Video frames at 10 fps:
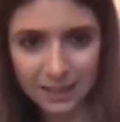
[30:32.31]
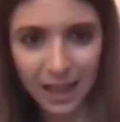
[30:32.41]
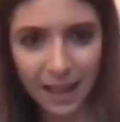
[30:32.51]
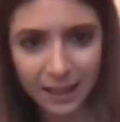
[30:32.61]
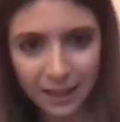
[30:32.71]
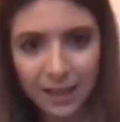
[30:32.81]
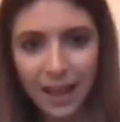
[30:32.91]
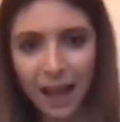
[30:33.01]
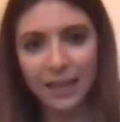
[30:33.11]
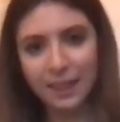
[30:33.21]
Like,
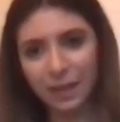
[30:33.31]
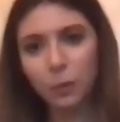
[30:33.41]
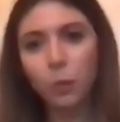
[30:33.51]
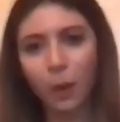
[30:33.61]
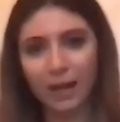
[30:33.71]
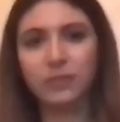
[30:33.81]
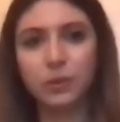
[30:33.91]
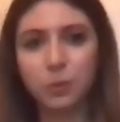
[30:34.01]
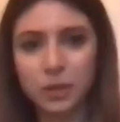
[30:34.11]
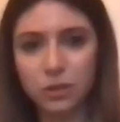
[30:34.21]
I think one of
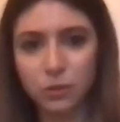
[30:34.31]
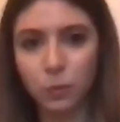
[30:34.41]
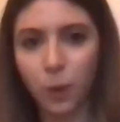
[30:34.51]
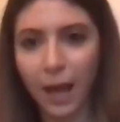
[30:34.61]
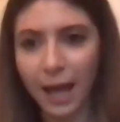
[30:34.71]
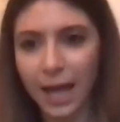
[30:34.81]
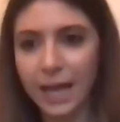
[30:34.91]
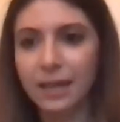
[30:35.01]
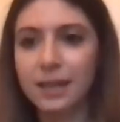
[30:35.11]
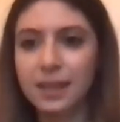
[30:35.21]
the reasons
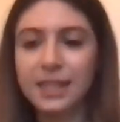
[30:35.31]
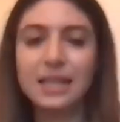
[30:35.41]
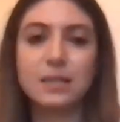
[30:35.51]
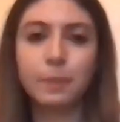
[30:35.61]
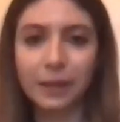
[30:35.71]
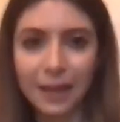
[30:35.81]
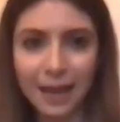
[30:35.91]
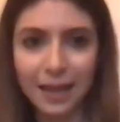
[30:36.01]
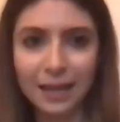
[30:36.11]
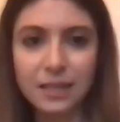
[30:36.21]
why this
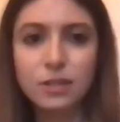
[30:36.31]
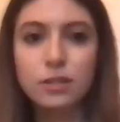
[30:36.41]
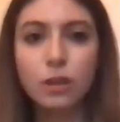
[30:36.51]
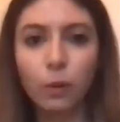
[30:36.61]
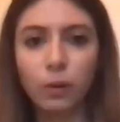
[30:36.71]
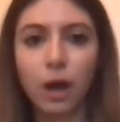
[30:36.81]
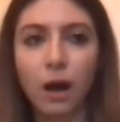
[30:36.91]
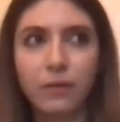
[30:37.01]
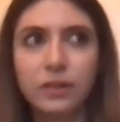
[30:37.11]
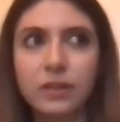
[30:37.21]
play is so loved,